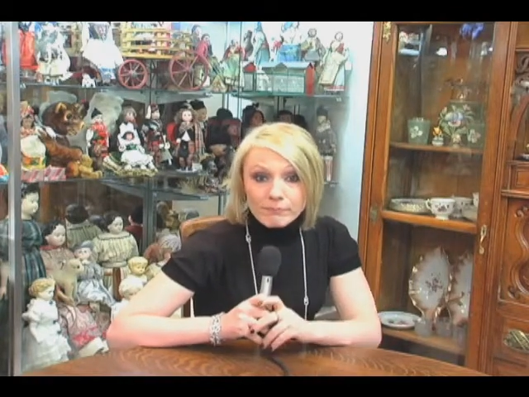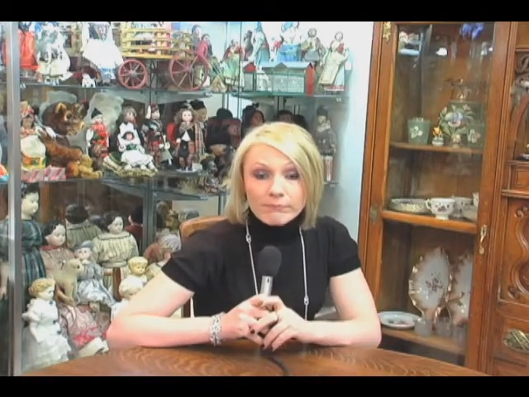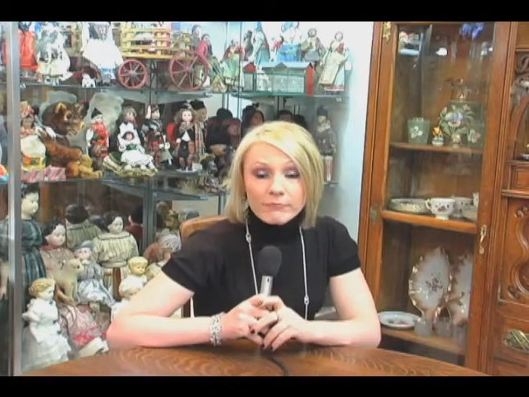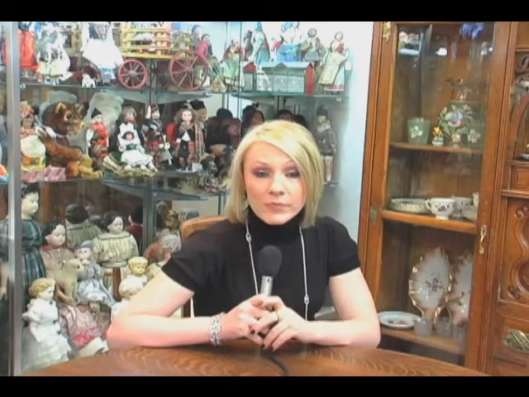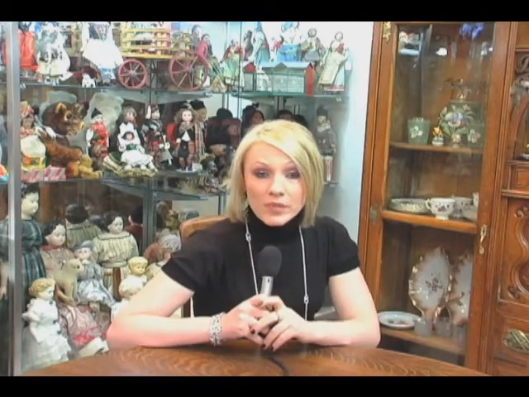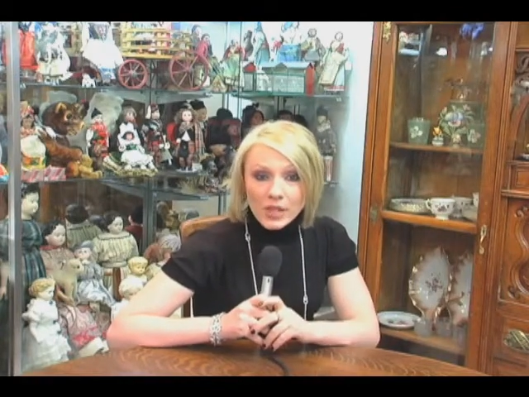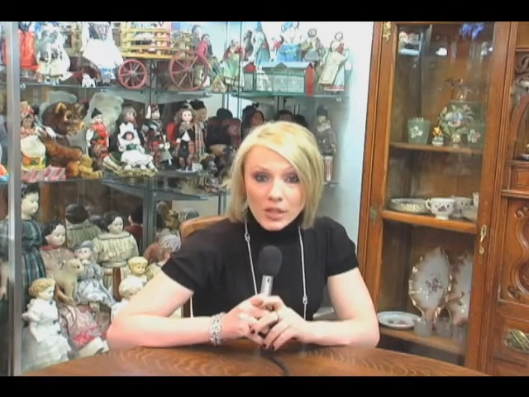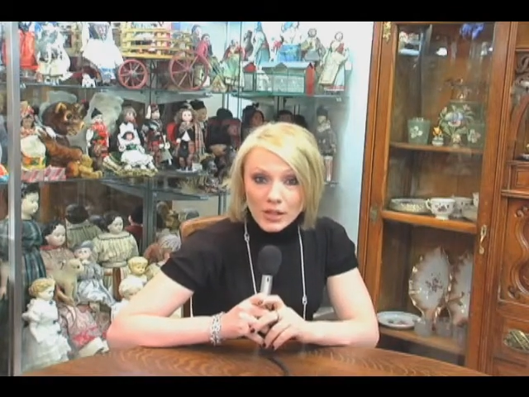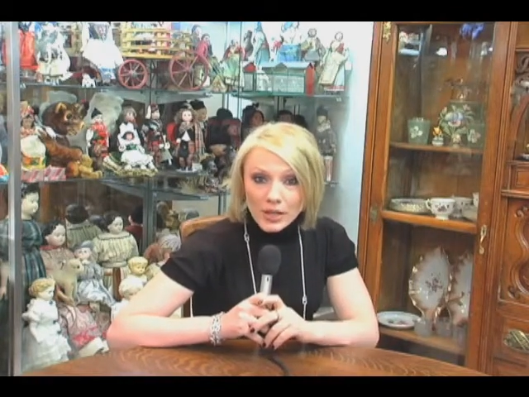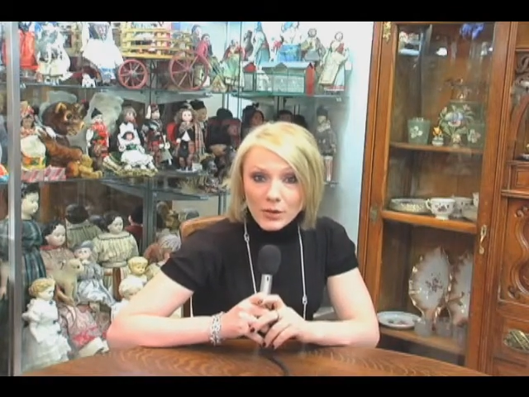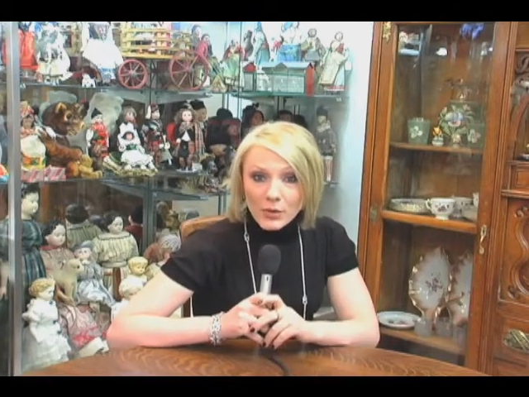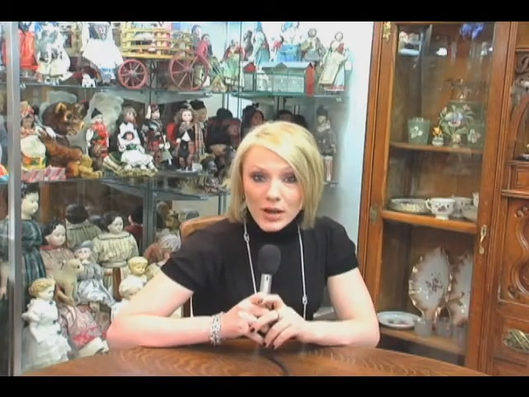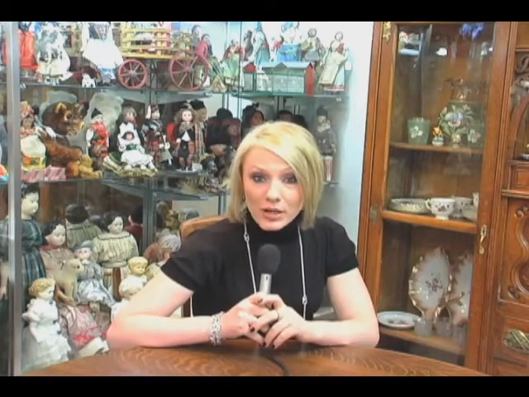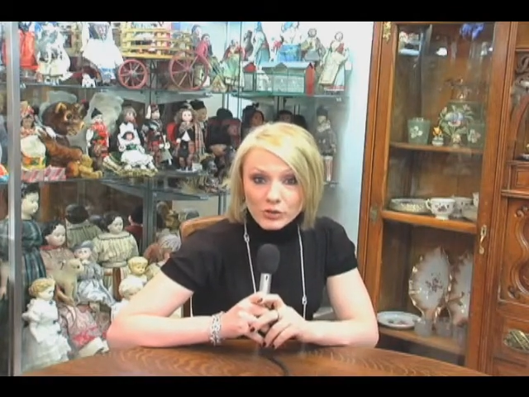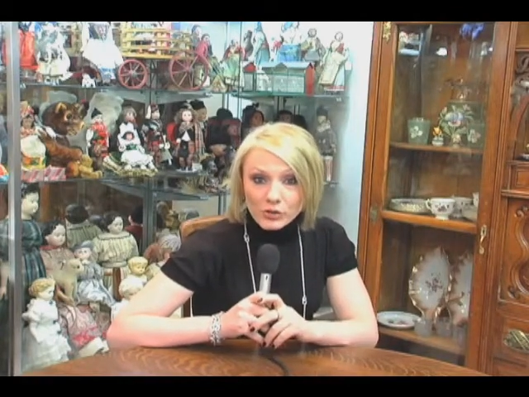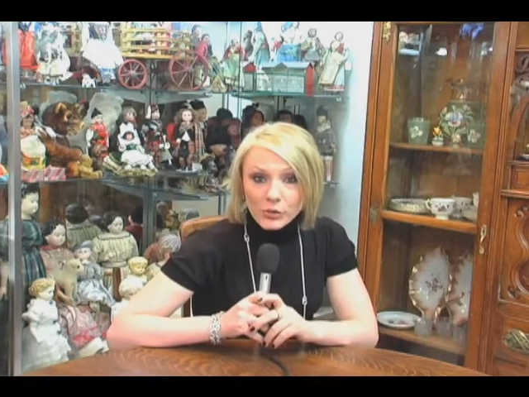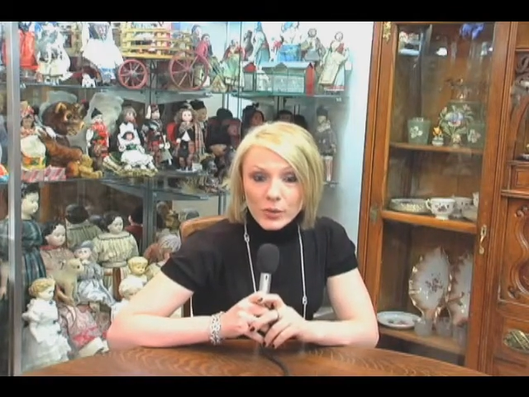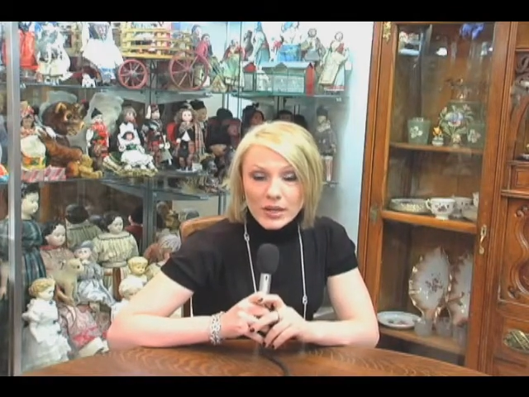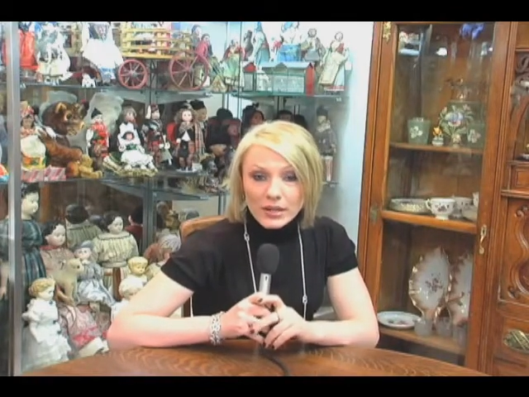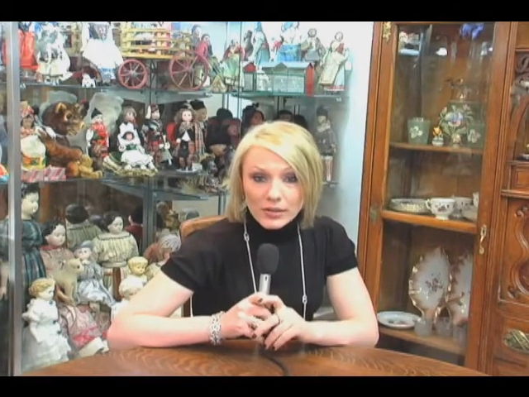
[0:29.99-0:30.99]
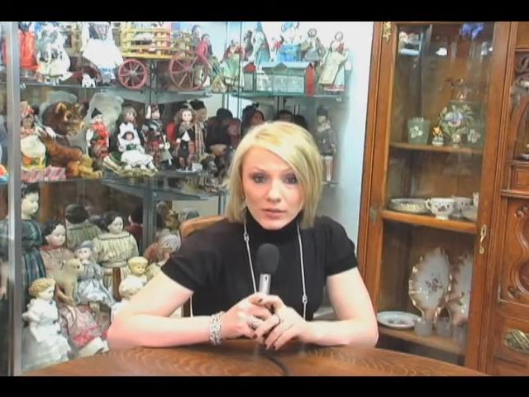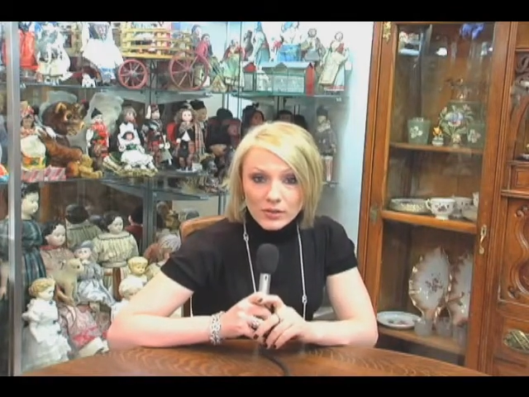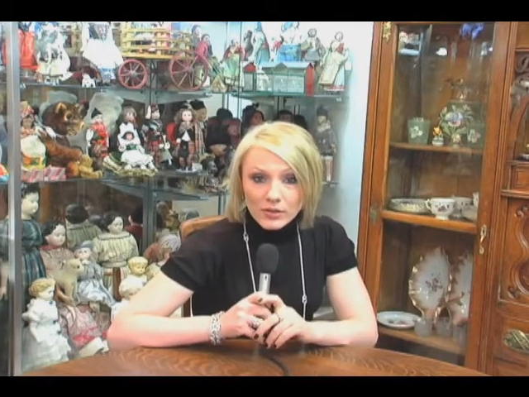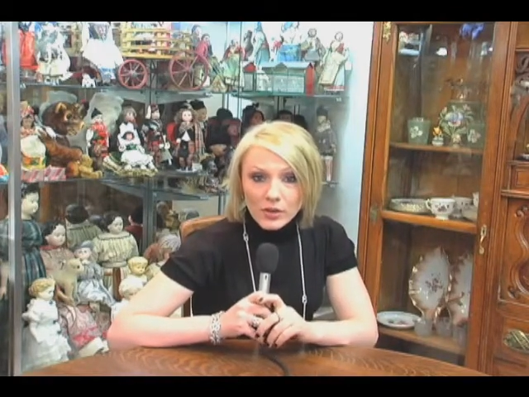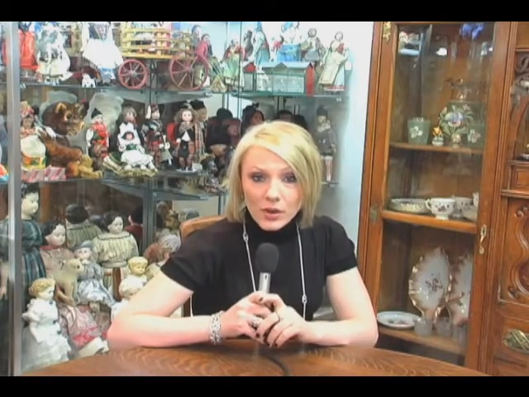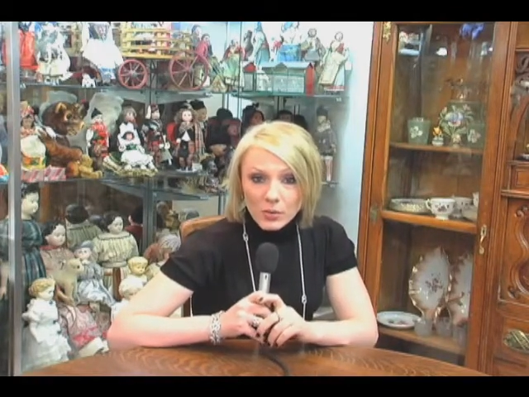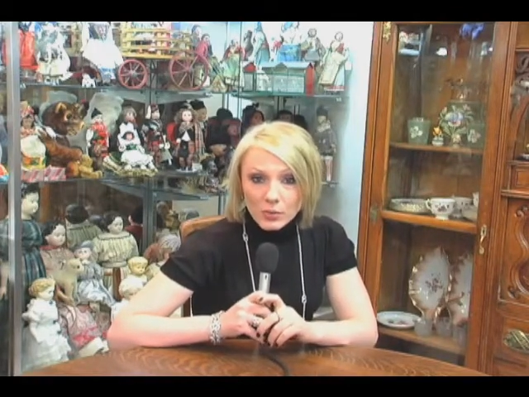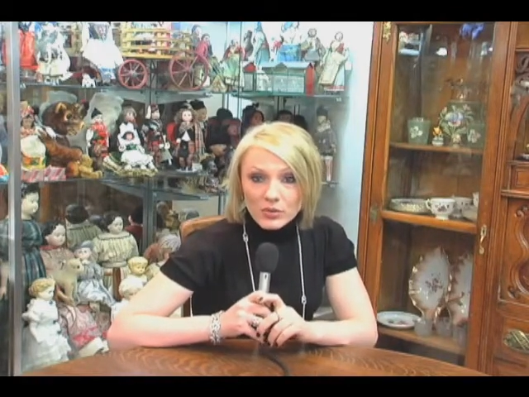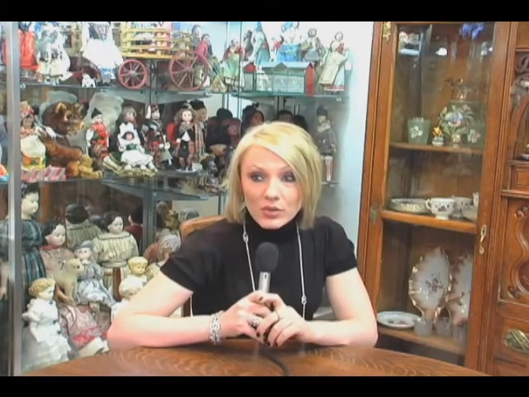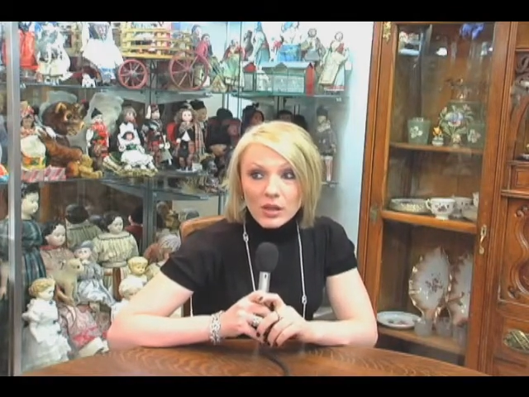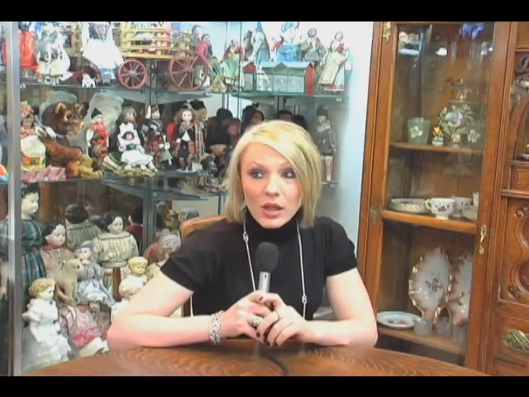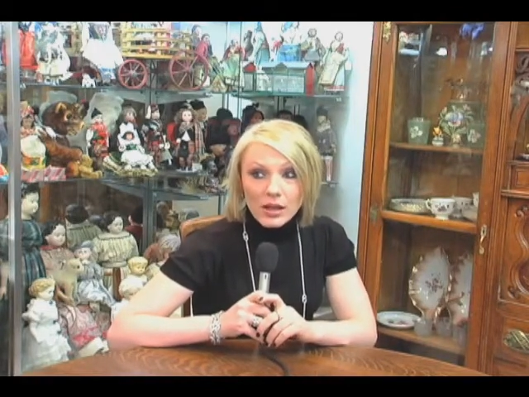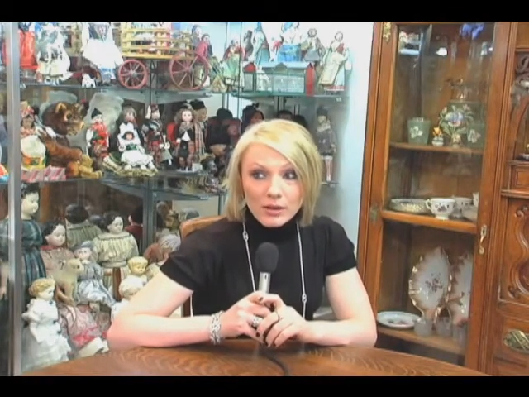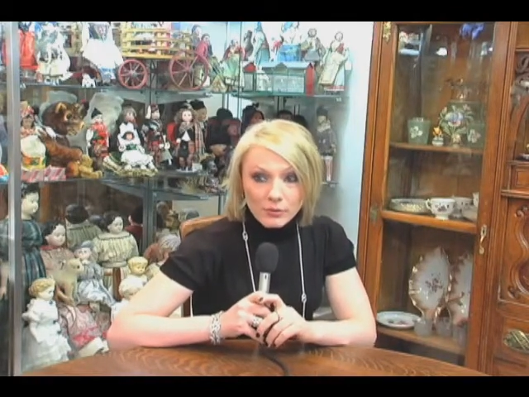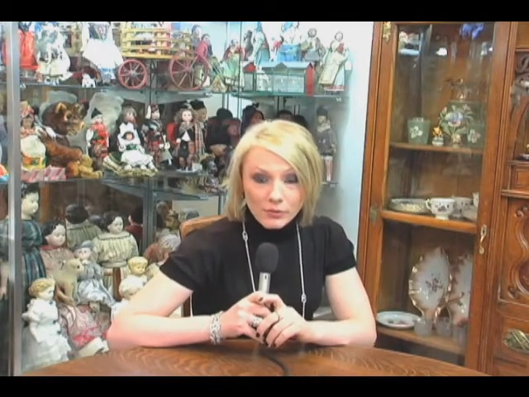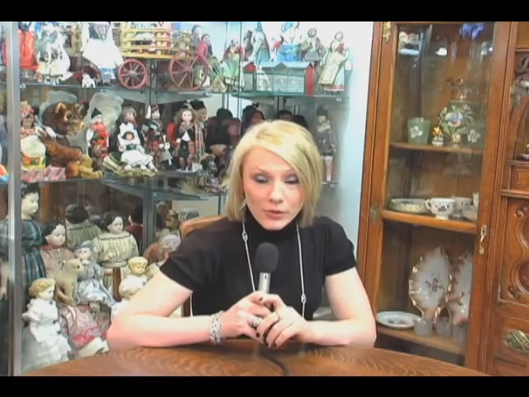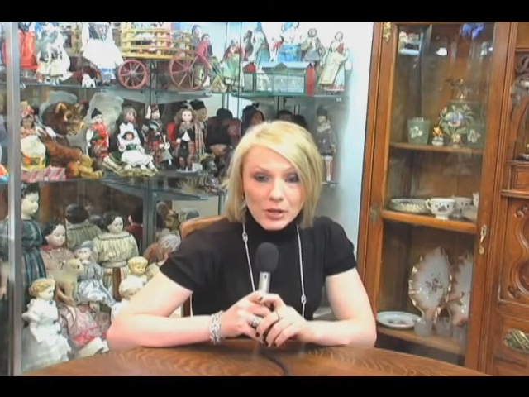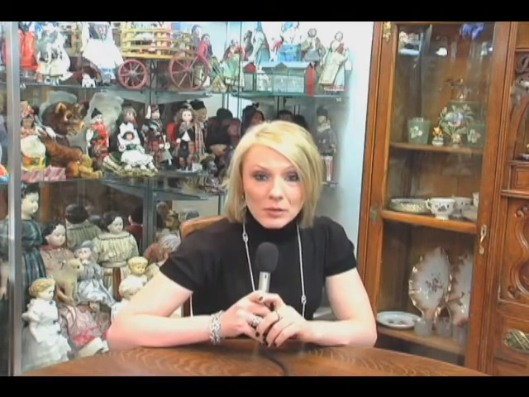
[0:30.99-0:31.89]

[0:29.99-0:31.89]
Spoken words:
until I graduated. So it was a lot of